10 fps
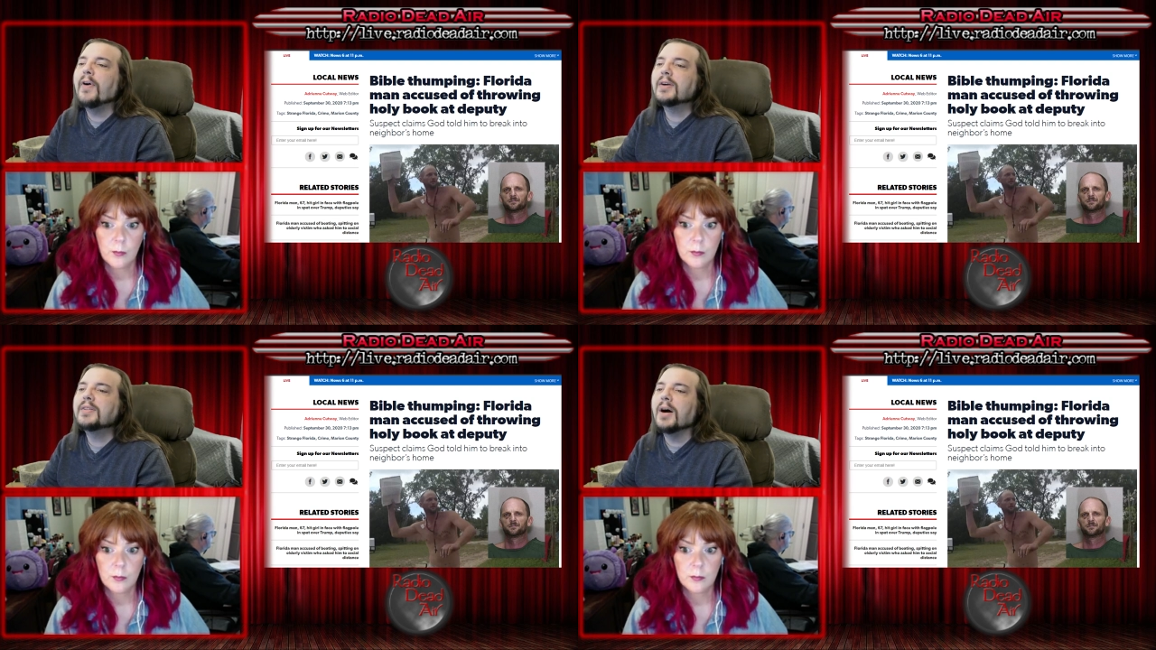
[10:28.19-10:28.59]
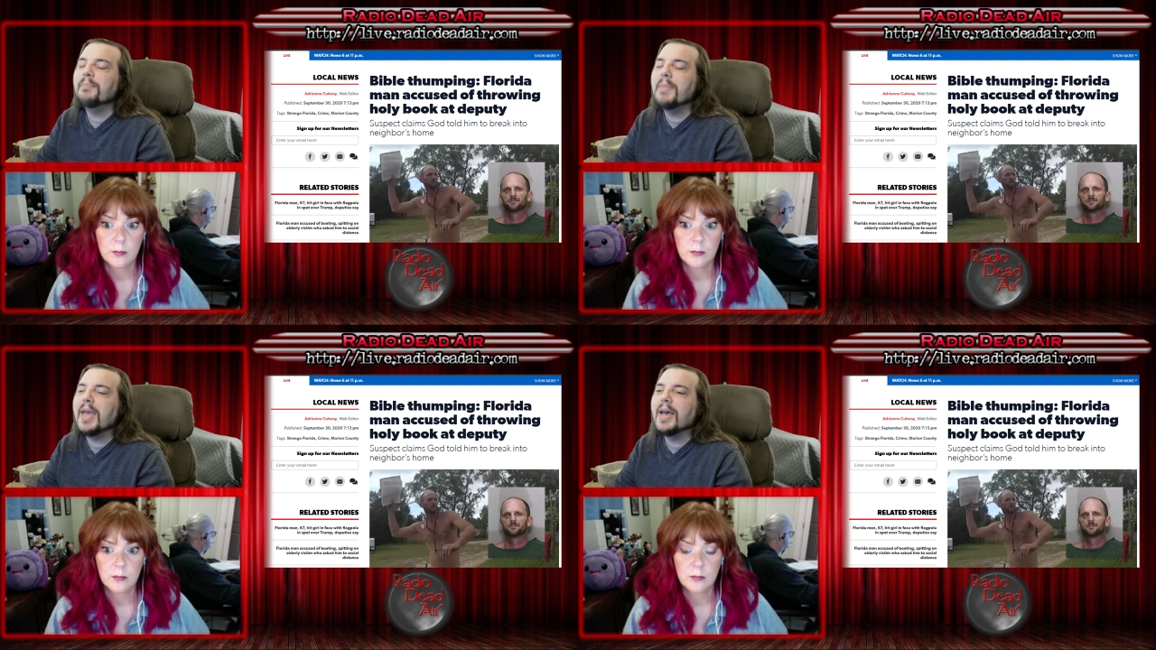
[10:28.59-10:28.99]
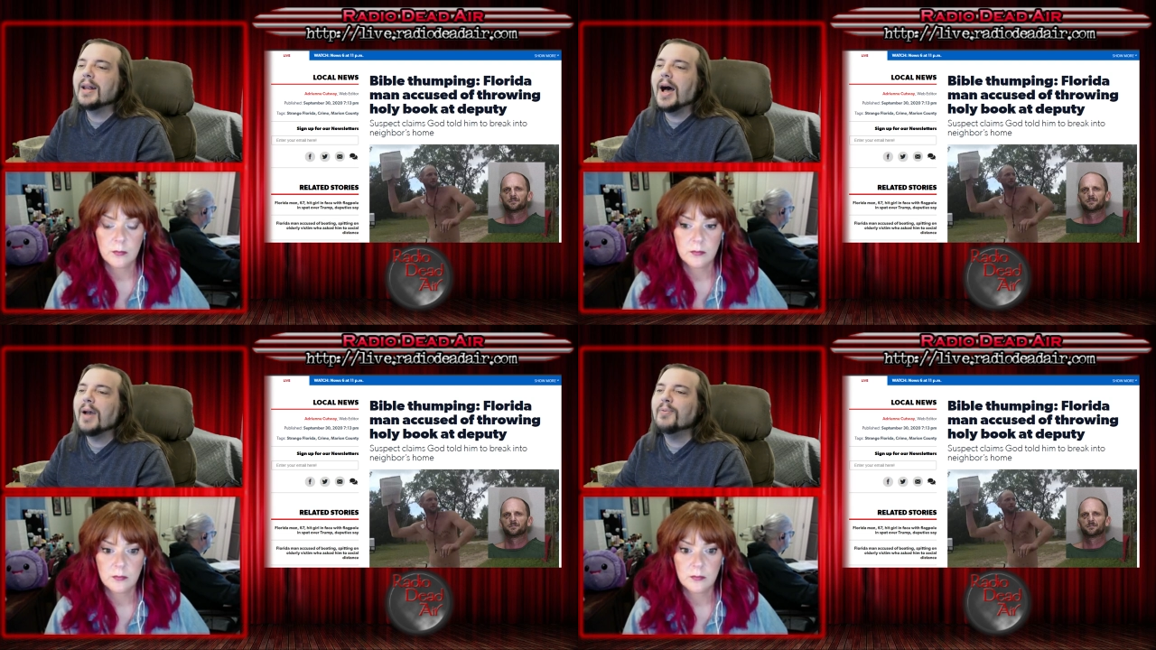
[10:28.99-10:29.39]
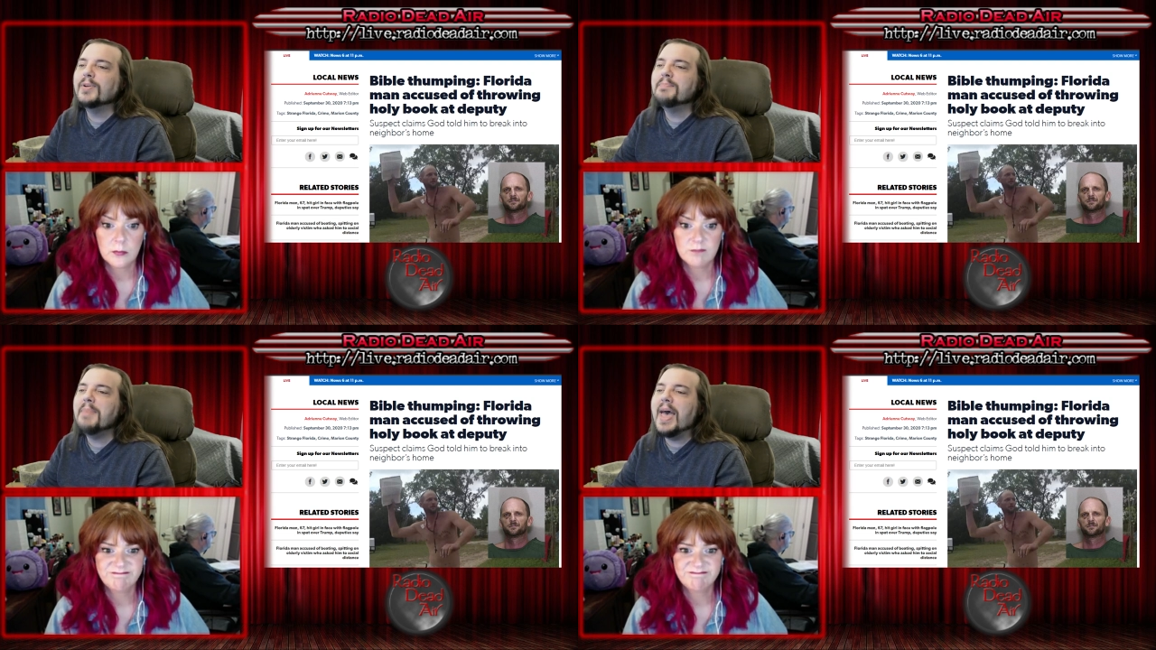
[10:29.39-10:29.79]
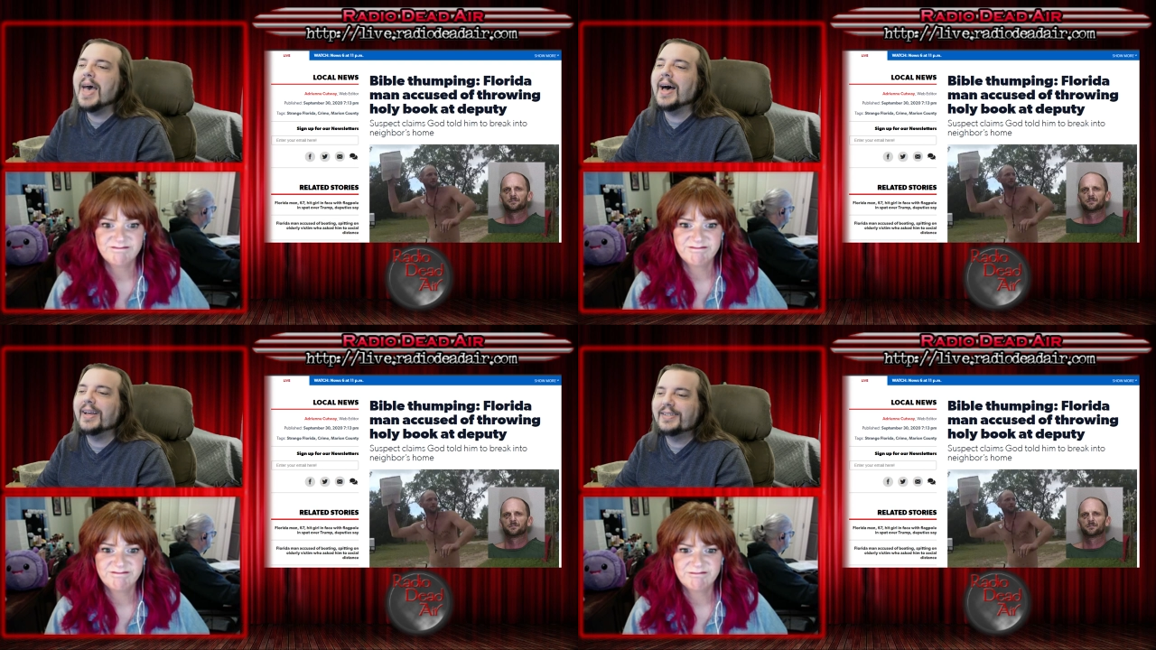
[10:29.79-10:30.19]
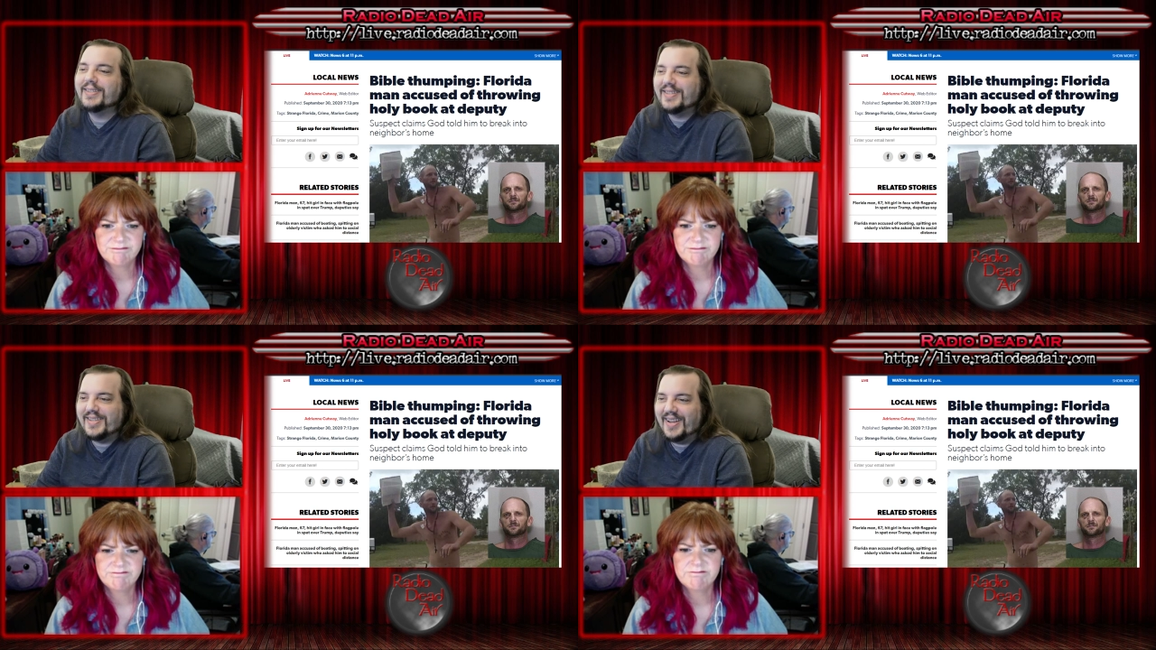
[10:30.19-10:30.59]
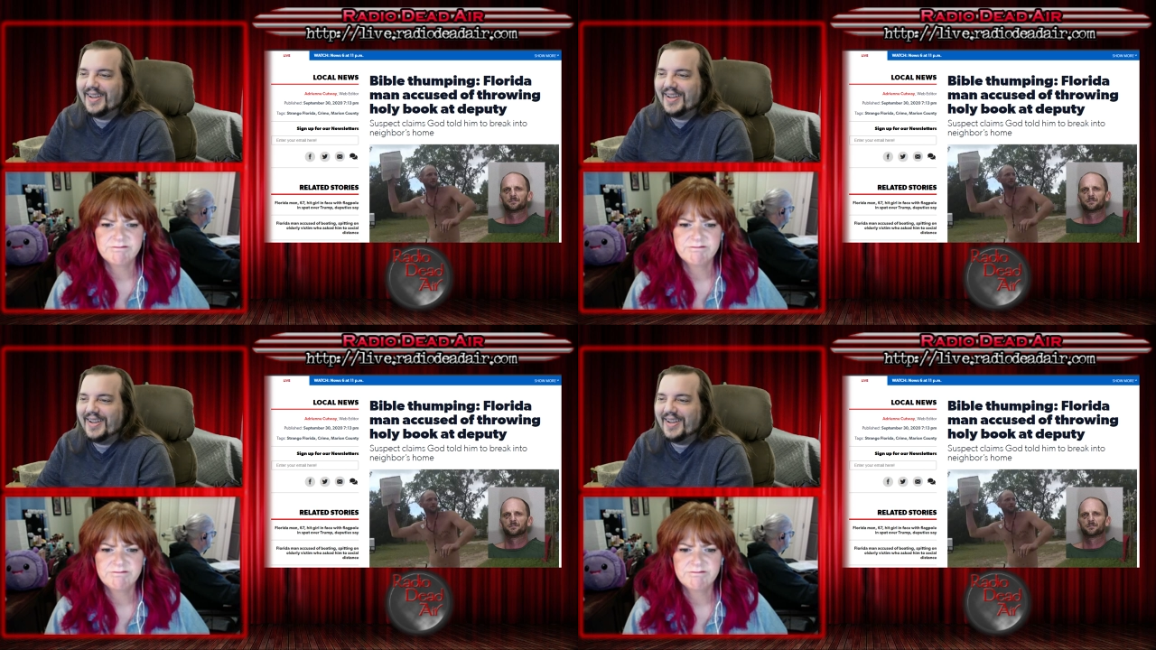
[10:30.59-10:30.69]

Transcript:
Speaker 1: "I fucked up, man. I was mad."